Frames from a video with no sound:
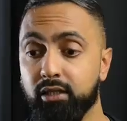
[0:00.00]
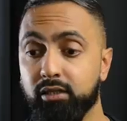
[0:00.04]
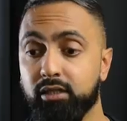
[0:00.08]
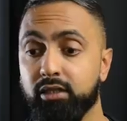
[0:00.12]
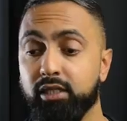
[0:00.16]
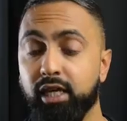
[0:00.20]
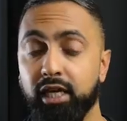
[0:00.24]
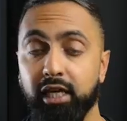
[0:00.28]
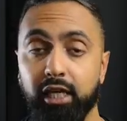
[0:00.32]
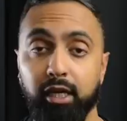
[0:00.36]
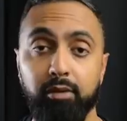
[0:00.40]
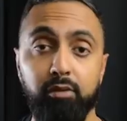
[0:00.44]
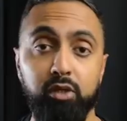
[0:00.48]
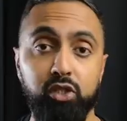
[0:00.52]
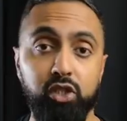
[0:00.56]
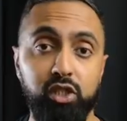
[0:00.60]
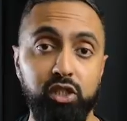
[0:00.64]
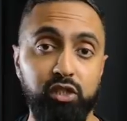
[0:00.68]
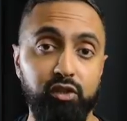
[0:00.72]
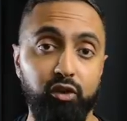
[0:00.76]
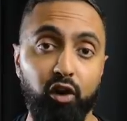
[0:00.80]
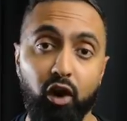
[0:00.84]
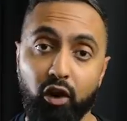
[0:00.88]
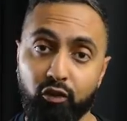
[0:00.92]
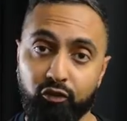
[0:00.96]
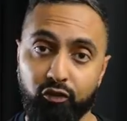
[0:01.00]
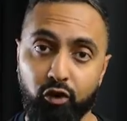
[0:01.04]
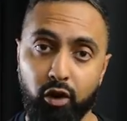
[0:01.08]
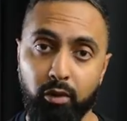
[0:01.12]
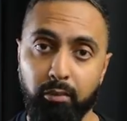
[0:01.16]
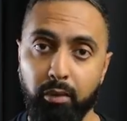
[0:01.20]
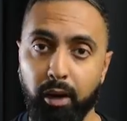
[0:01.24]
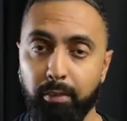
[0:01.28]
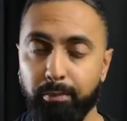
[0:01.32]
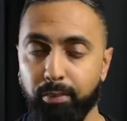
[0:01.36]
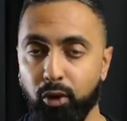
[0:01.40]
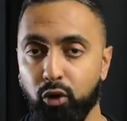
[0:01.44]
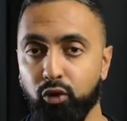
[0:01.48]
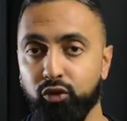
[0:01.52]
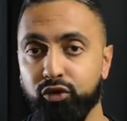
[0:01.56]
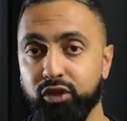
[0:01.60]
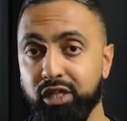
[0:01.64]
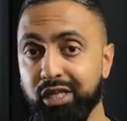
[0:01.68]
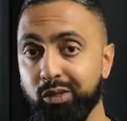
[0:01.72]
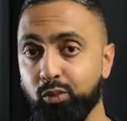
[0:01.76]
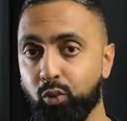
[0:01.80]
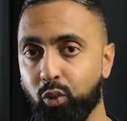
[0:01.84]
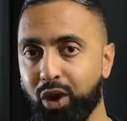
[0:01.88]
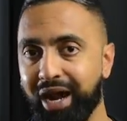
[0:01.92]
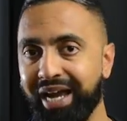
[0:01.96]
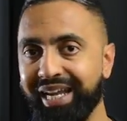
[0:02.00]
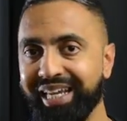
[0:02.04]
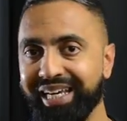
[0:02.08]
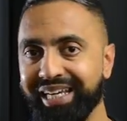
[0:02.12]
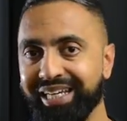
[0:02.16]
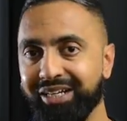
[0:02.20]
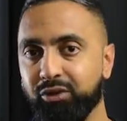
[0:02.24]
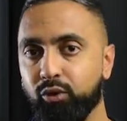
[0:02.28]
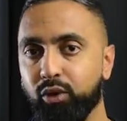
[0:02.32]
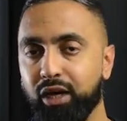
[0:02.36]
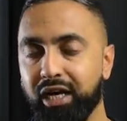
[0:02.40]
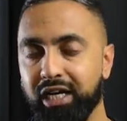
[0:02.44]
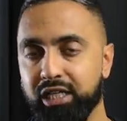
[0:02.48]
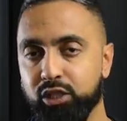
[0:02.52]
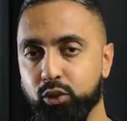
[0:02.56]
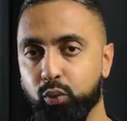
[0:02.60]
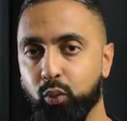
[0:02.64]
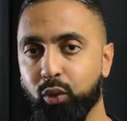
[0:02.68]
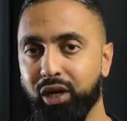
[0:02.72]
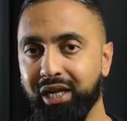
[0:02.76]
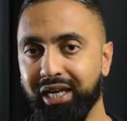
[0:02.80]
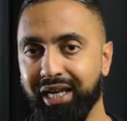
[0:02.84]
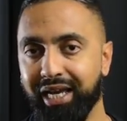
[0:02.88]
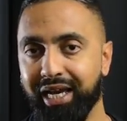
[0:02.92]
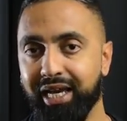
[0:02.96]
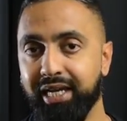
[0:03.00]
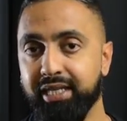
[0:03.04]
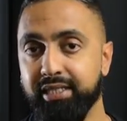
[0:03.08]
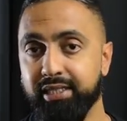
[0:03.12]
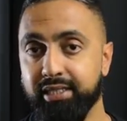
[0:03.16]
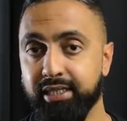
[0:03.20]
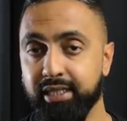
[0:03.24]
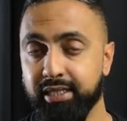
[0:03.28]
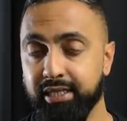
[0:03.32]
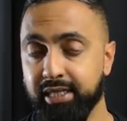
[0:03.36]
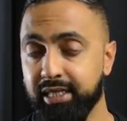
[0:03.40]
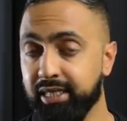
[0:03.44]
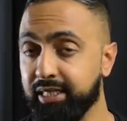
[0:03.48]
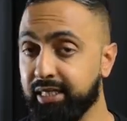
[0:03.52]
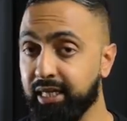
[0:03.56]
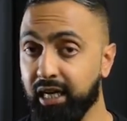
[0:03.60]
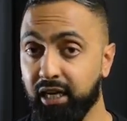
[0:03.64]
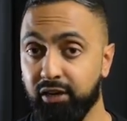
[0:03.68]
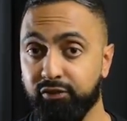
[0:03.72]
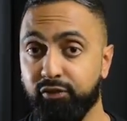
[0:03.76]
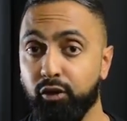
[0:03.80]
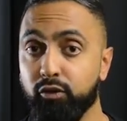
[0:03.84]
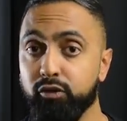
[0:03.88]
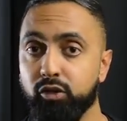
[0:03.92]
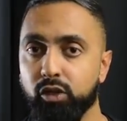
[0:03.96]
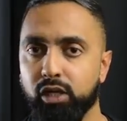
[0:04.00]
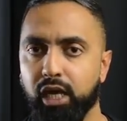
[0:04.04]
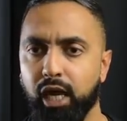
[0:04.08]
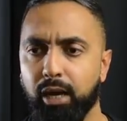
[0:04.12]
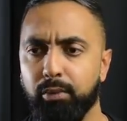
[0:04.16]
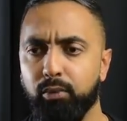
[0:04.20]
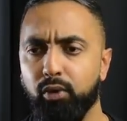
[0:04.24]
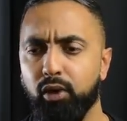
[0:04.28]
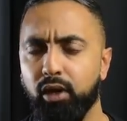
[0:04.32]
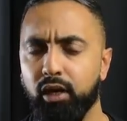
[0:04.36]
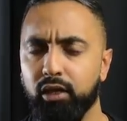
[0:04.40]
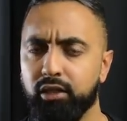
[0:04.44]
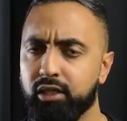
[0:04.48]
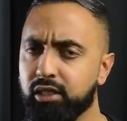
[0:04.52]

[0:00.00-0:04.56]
does take images from both the wide angle as well as the telephoto camera.